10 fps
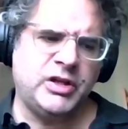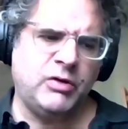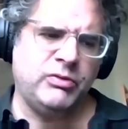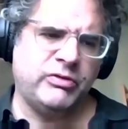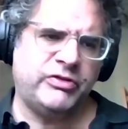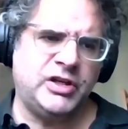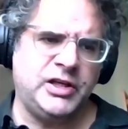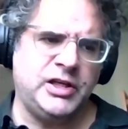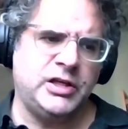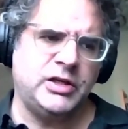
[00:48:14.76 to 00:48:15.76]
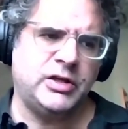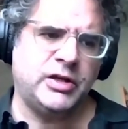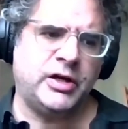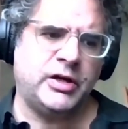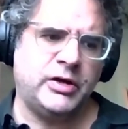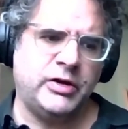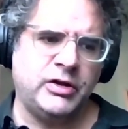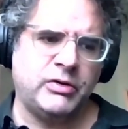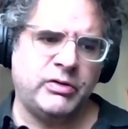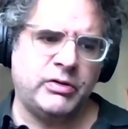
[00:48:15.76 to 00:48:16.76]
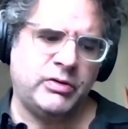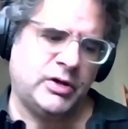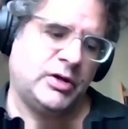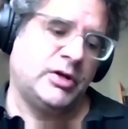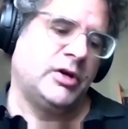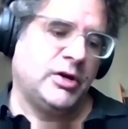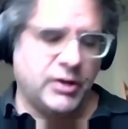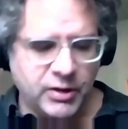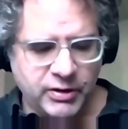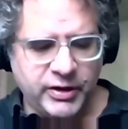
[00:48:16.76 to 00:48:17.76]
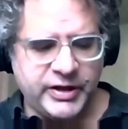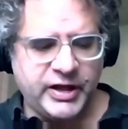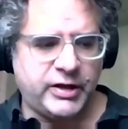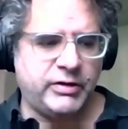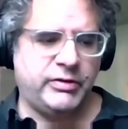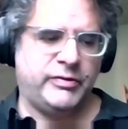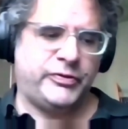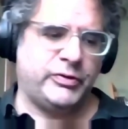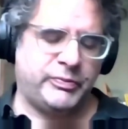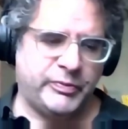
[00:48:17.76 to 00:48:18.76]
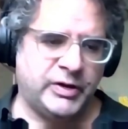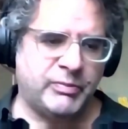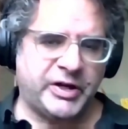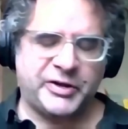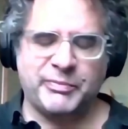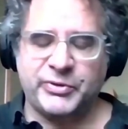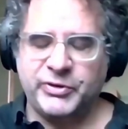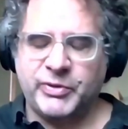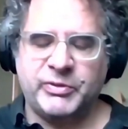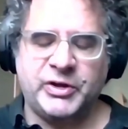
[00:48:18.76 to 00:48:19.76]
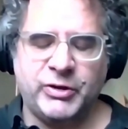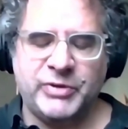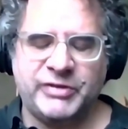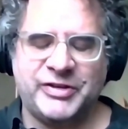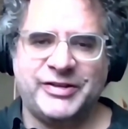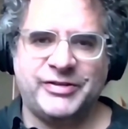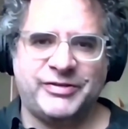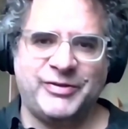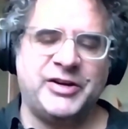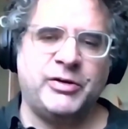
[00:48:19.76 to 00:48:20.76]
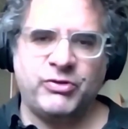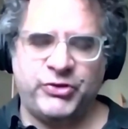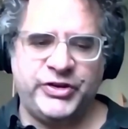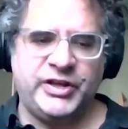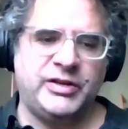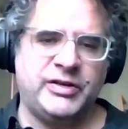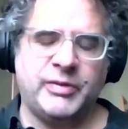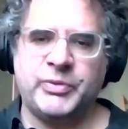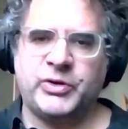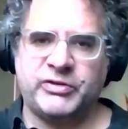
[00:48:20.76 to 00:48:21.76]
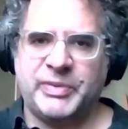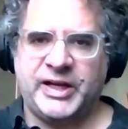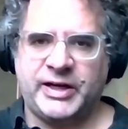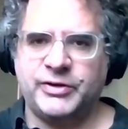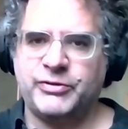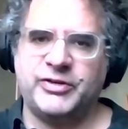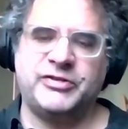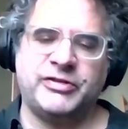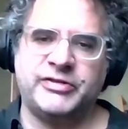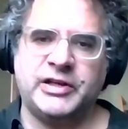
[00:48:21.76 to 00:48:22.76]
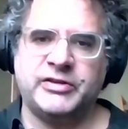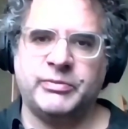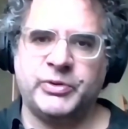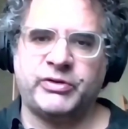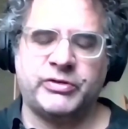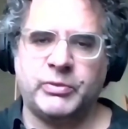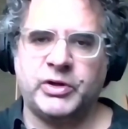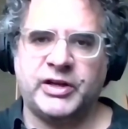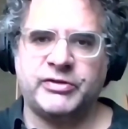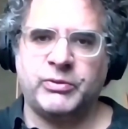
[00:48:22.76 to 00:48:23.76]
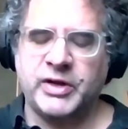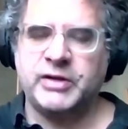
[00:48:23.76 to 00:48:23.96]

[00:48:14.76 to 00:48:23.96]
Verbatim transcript: we don't see, uh, you know, again, if you're in my company, you probably hear me say this. I don't see a book as backlist. I just see it as a book someone hasn't